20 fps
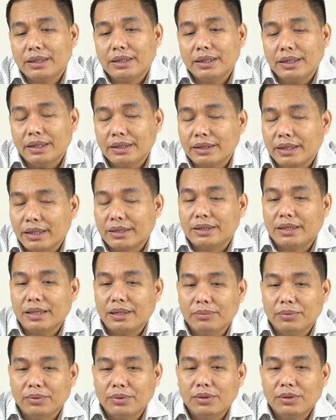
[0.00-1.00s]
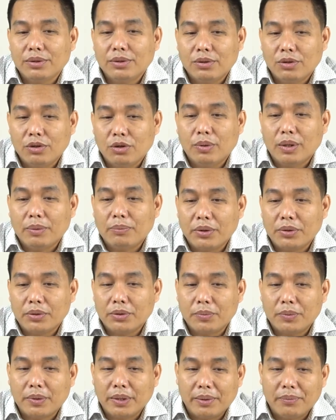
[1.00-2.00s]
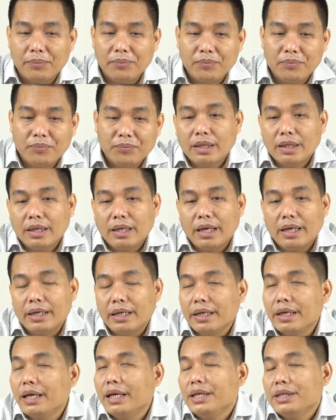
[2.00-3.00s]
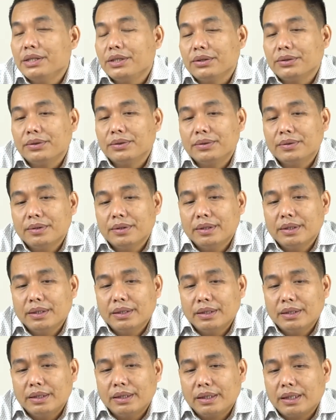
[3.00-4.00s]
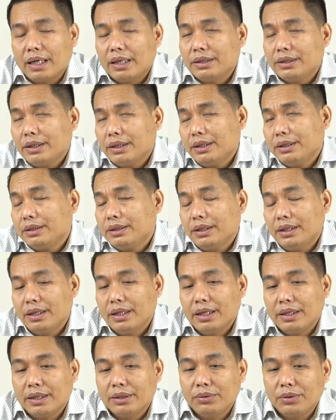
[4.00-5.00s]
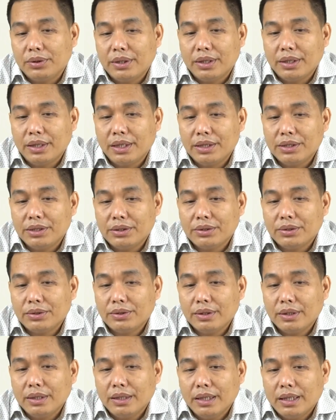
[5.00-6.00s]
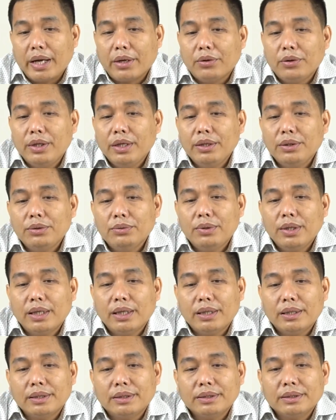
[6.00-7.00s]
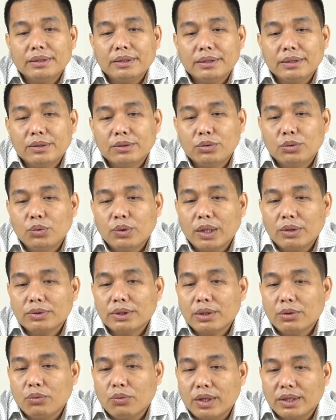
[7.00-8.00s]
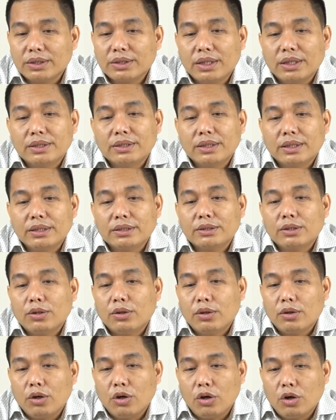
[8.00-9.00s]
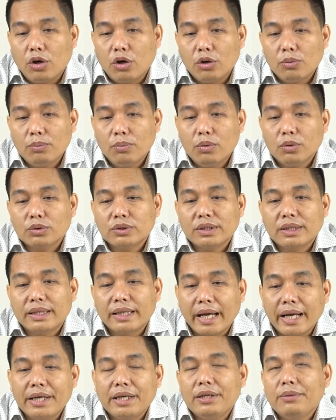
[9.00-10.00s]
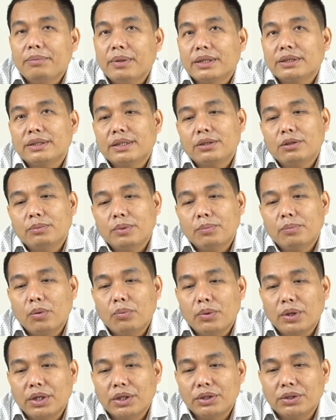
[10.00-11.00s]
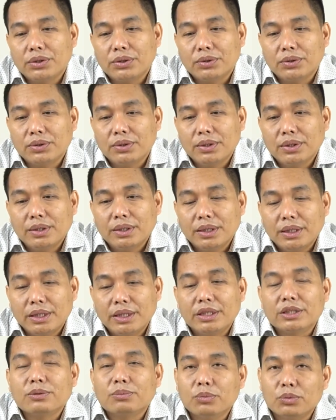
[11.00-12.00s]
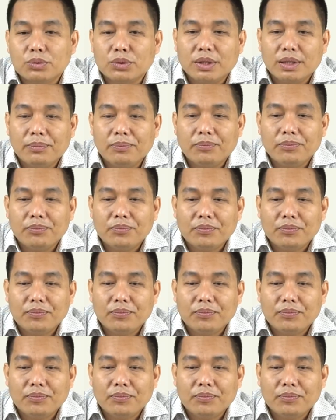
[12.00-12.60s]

is stable over a period of time. And the religion, the culture is related with the religion. According to the 2001 census, almost 90% of the population is Muslim,